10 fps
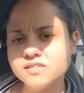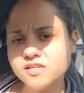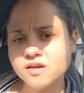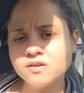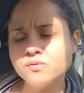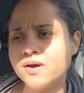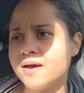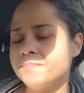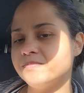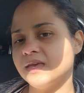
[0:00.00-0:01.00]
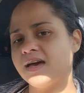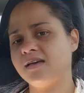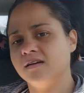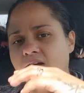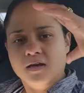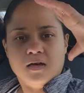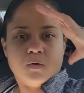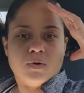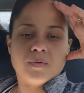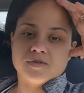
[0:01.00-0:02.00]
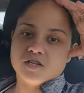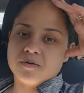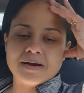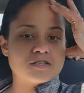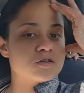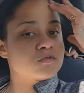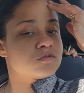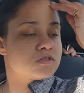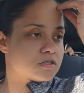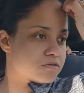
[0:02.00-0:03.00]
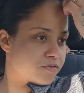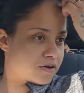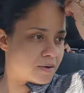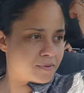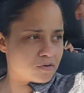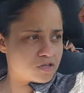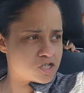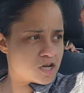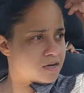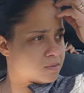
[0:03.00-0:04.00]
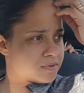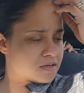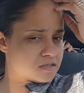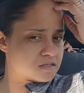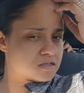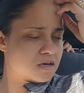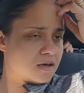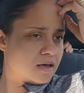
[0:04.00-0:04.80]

So, yeah. We promised her a McDonald's for coming on the journey with us.